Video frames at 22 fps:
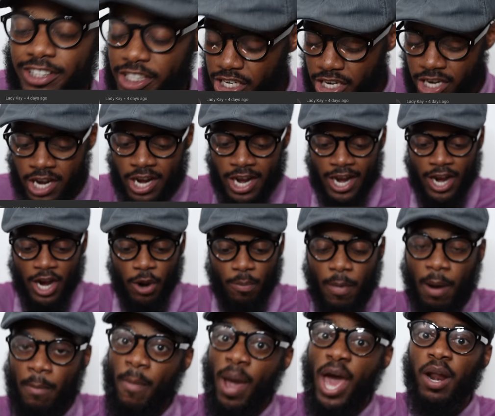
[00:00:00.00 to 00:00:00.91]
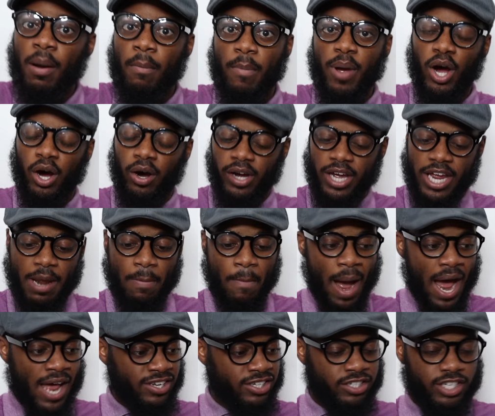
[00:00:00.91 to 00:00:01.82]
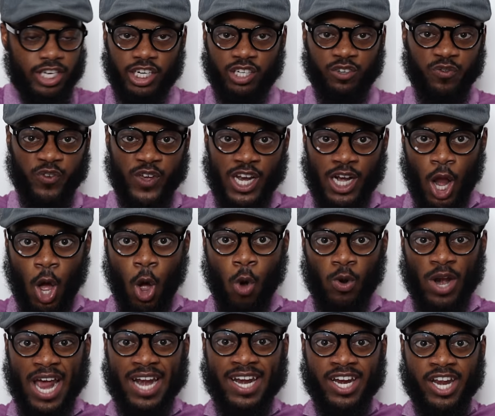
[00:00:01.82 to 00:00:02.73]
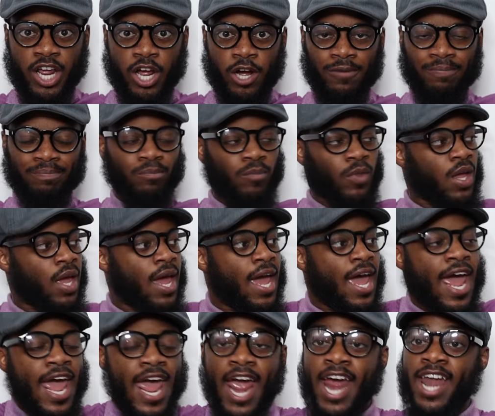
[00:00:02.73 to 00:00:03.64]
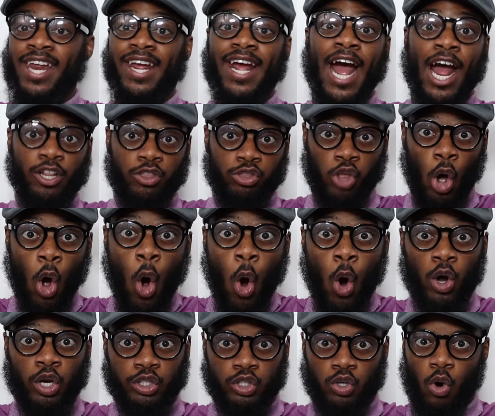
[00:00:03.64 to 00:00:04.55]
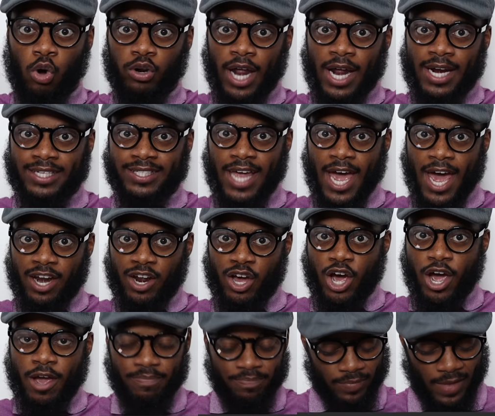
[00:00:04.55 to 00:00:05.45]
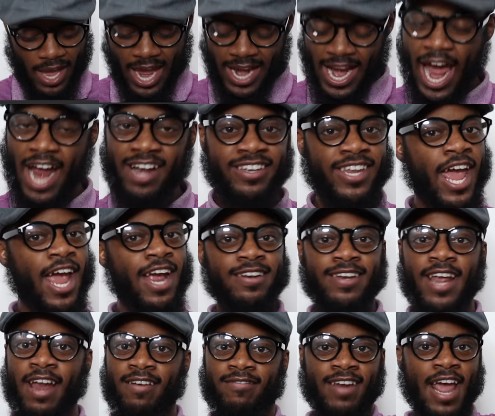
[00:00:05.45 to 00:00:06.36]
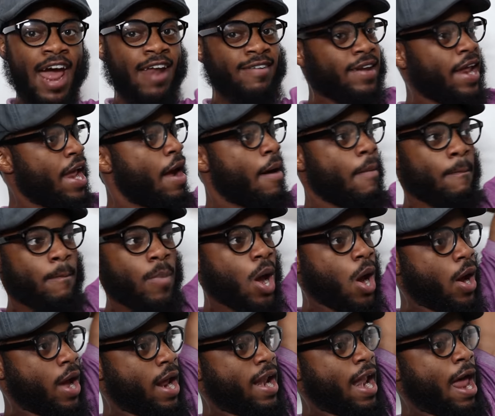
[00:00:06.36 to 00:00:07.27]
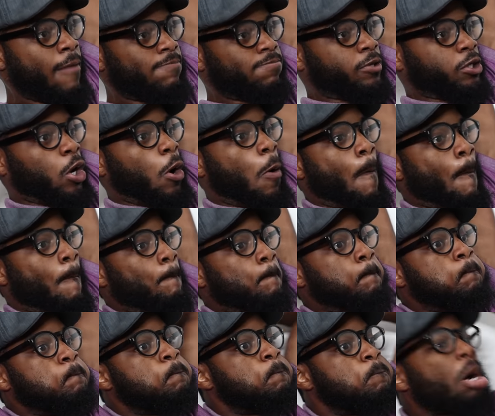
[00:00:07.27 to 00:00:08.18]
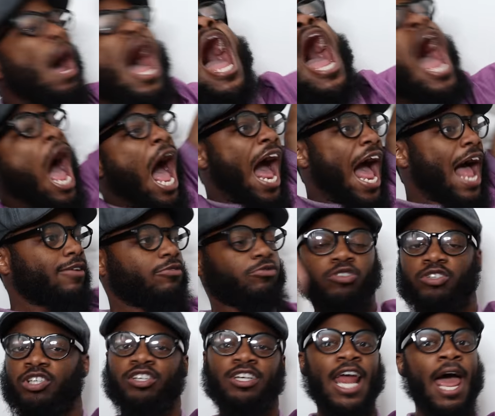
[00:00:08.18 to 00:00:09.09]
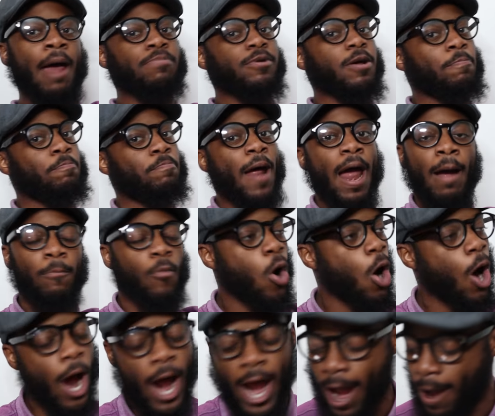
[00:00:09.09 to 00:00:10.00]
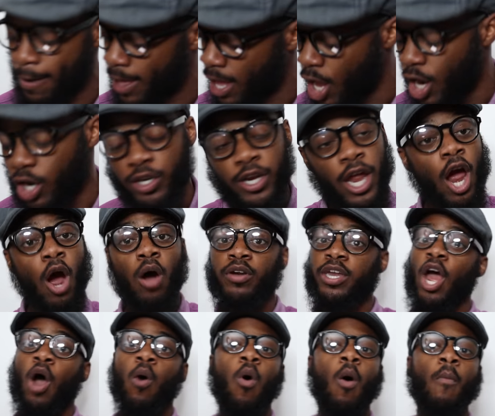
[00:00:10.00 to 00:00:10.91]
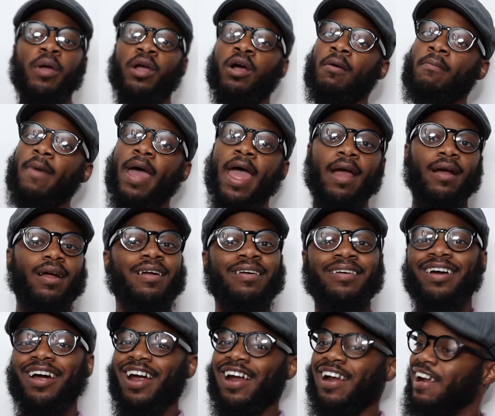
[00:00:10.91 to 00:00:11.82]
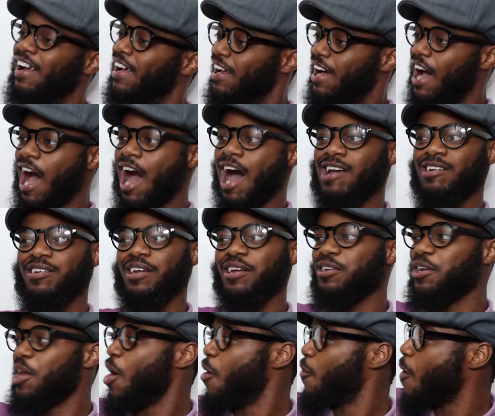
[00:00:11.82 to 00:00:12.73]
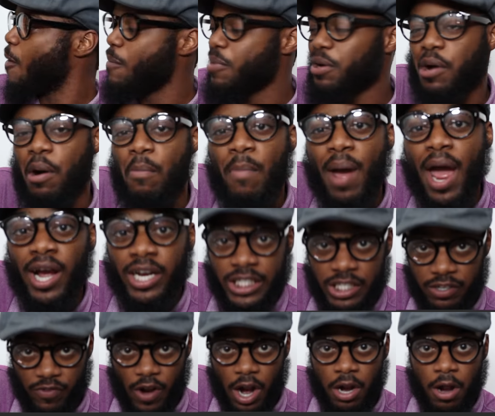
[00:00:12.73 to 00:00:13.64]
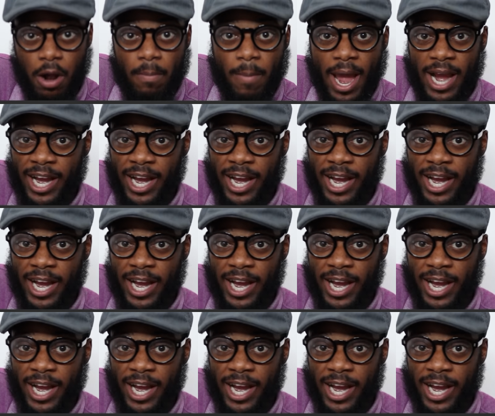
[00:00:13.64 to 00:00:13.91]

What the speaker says: See, my metal belt is about 6 feet long like in here. And it got thorns going down the side of it. And I take that goddamn belt and I go, bah! Slap the back. Boy, they don't want me to come back. They want me to come back, because if I come